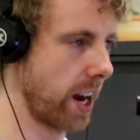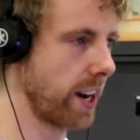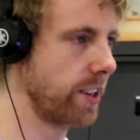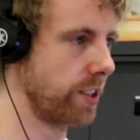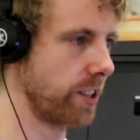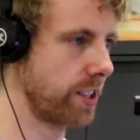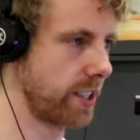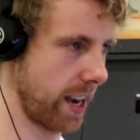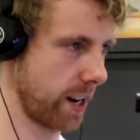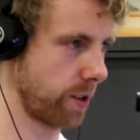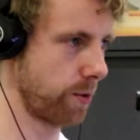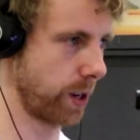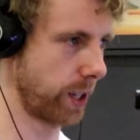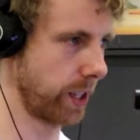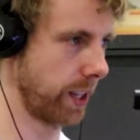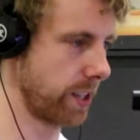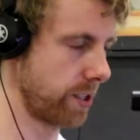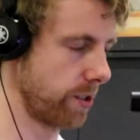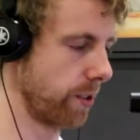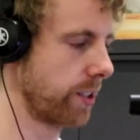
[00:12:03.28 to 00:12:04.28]
changes that
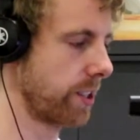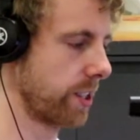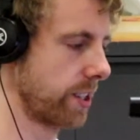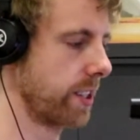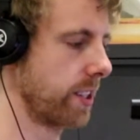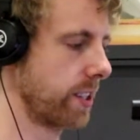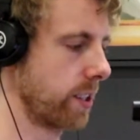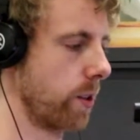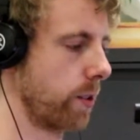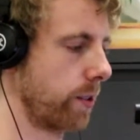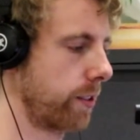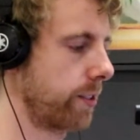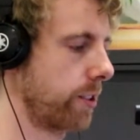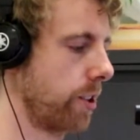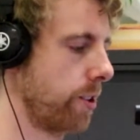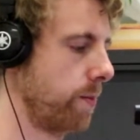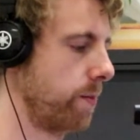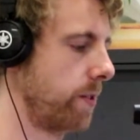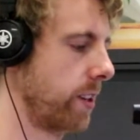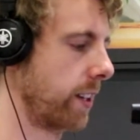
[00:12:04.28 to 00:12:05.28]
quickly. It's not just this
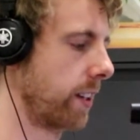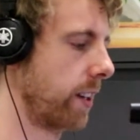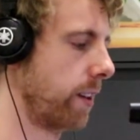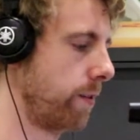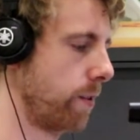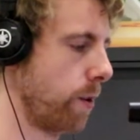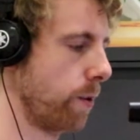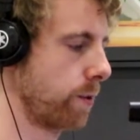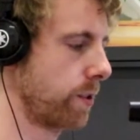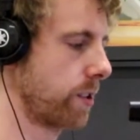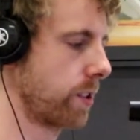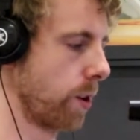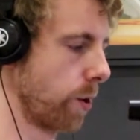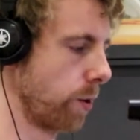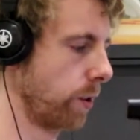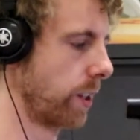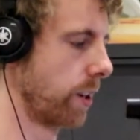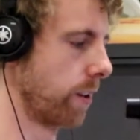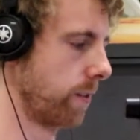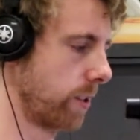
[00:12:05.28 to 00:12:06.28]
long-term thing that evolves
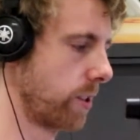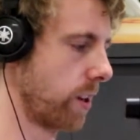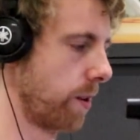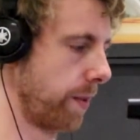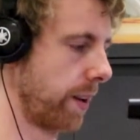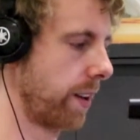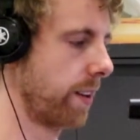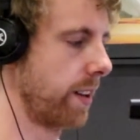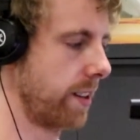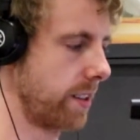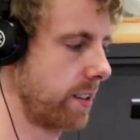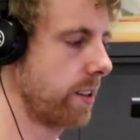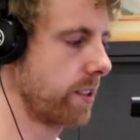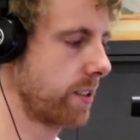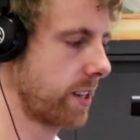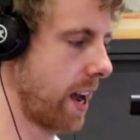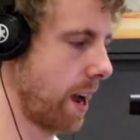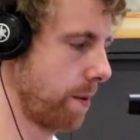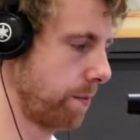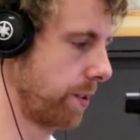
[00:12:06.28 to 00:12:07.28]
slowly over time. It
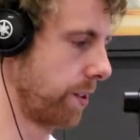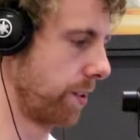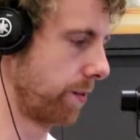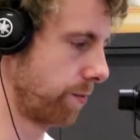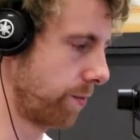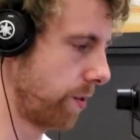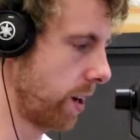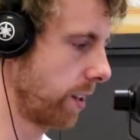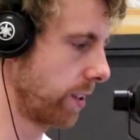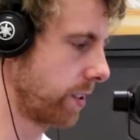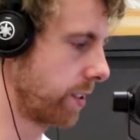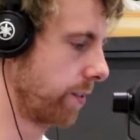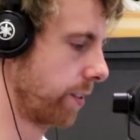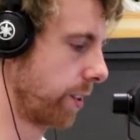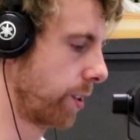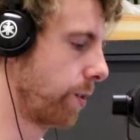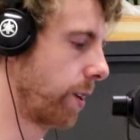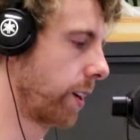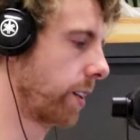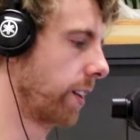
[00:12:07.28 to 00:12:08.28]
does happen
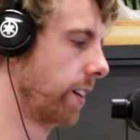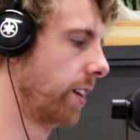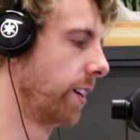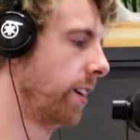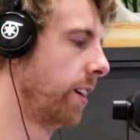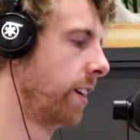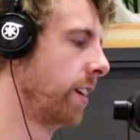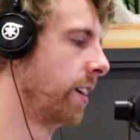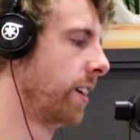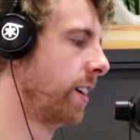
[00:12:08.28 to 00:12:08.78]
relatively quickly.